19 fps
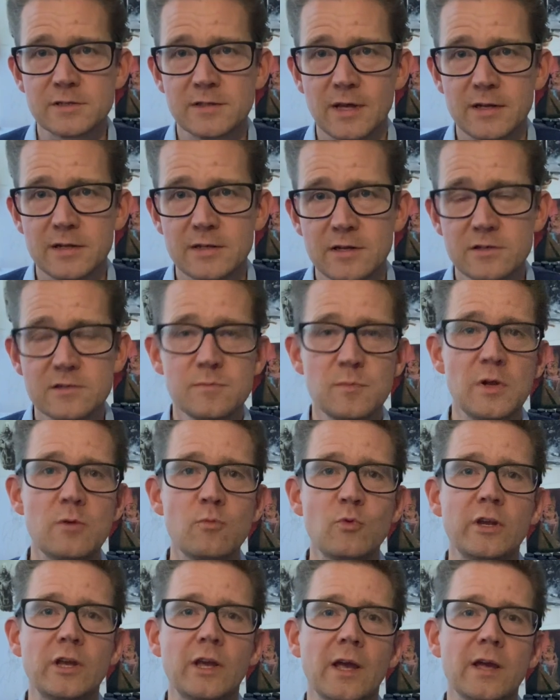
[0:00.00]
That doesn't mean
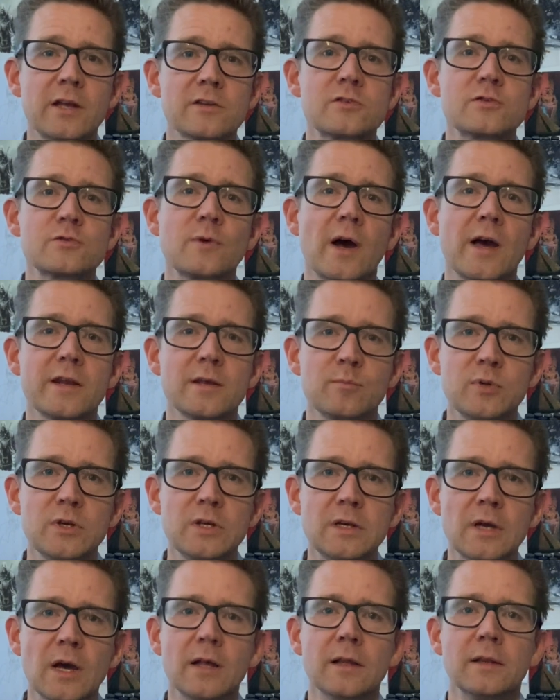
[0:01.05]
we can't try to
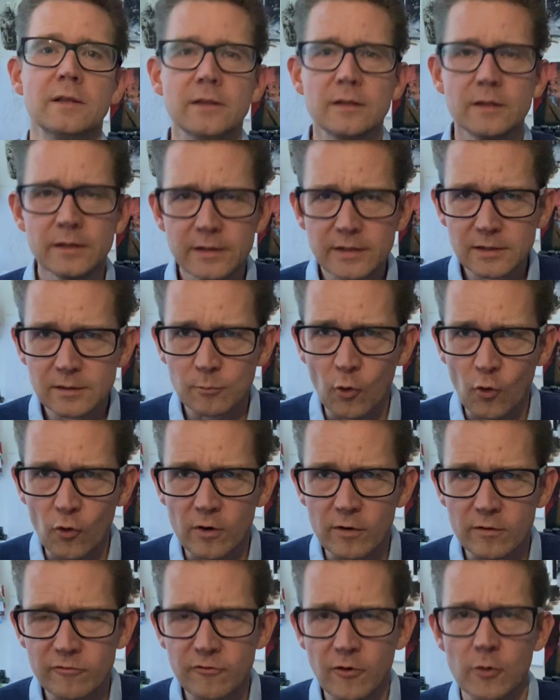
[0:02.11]
be a little
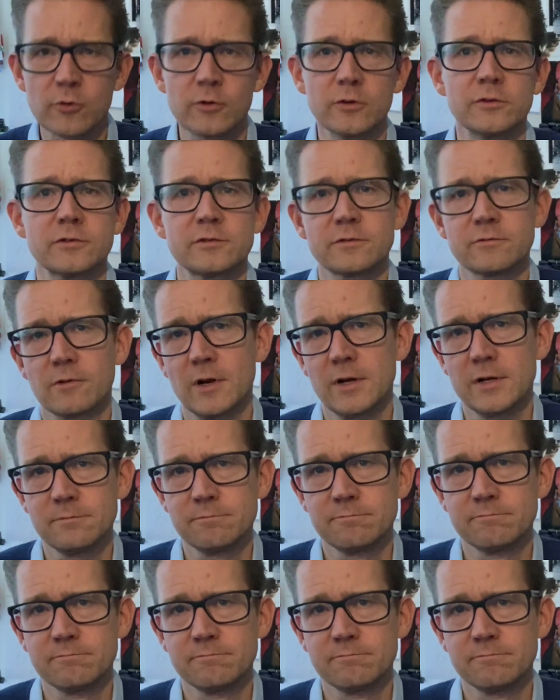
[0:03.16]
more focused, right?